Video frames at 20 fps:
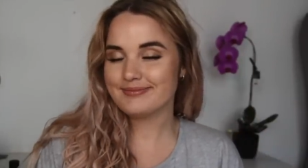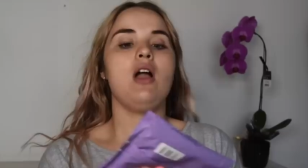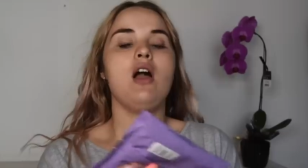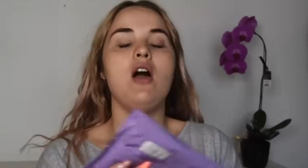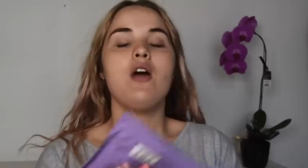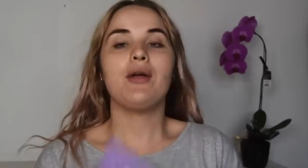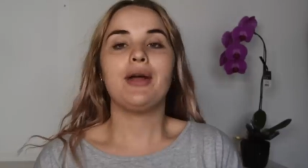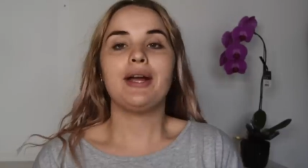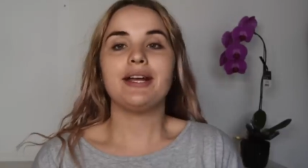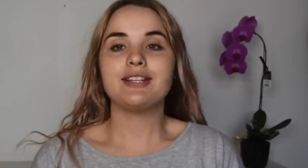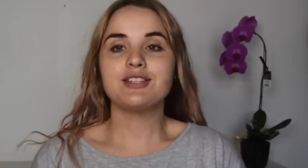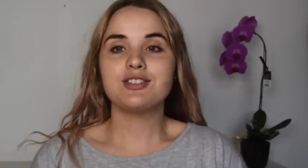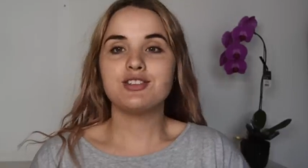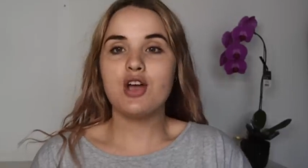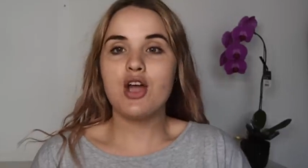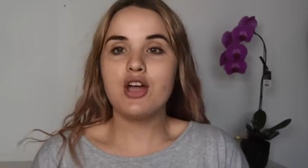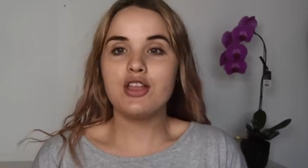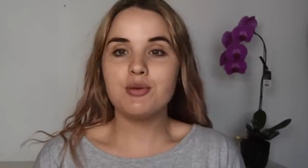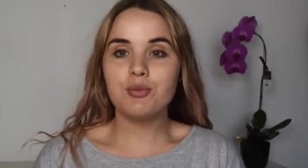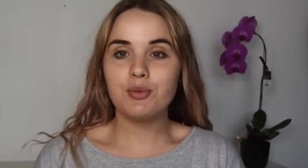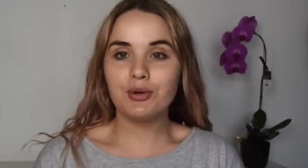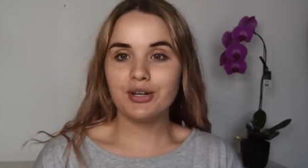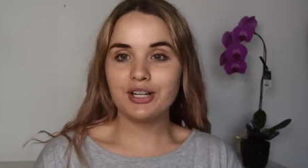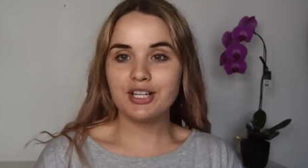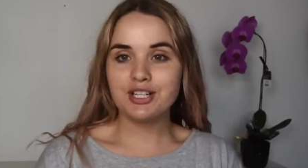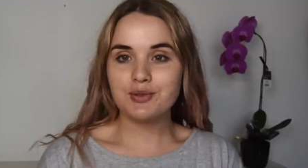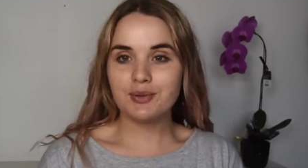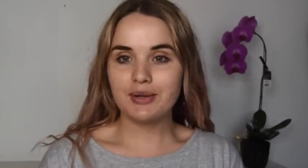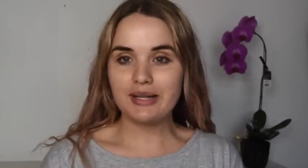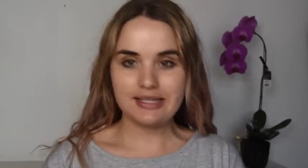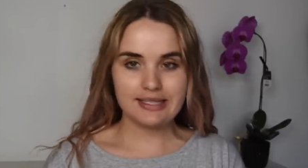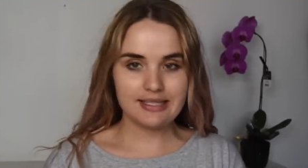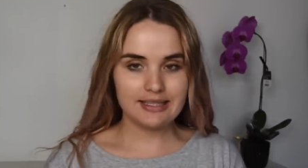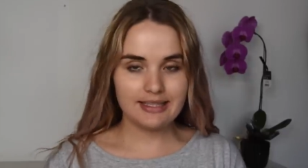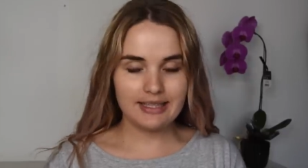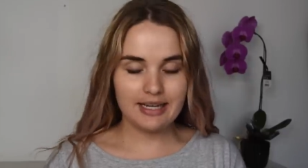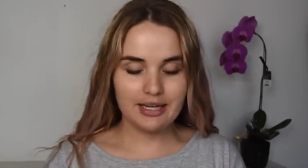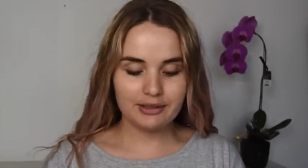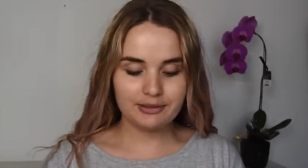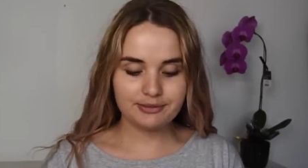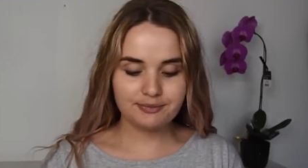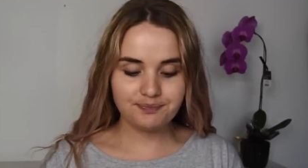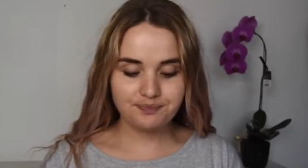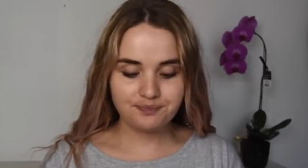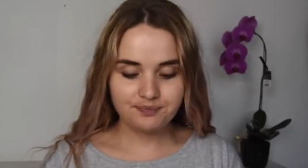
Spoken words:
Okay, so in the mornings when I sit down,